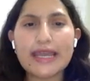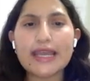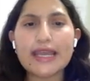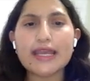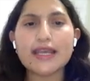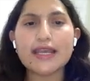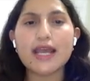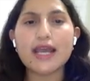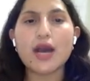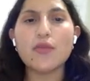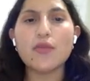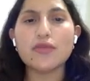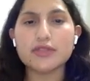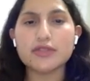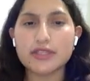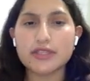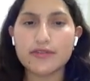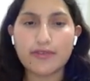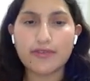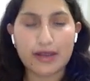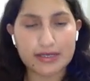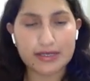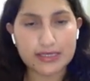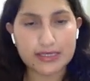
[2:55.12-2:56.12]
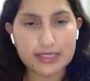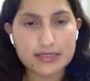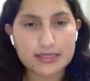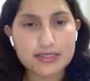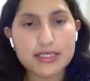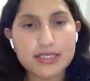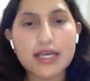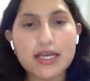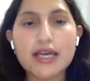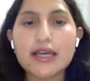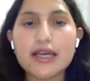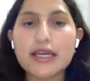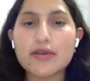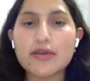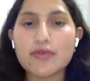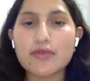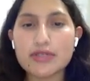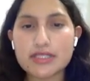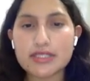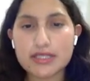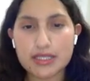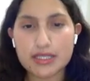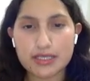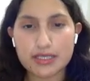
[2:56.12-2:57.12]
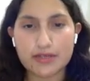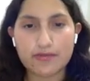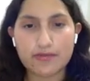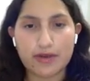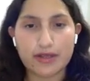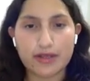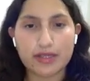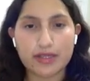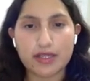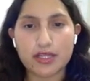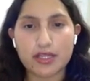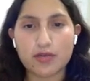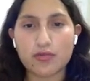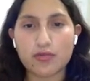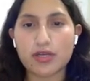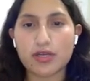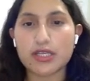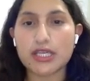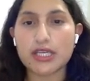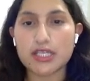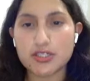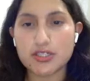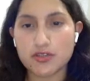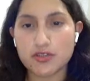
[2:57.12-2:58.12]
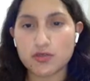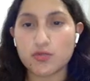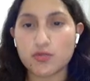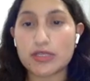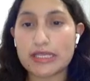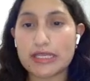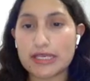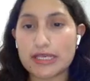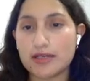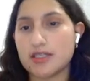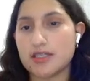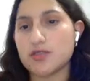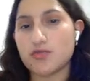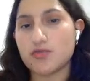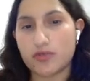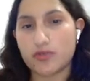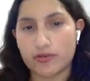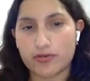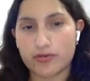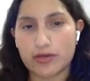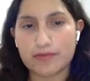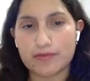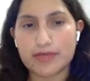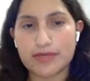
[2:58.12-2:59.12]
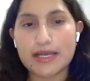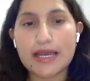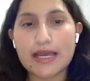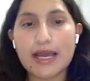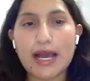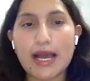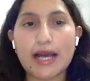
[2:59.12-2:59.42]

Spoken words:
And among the findings, it was identified that there were issues with the English program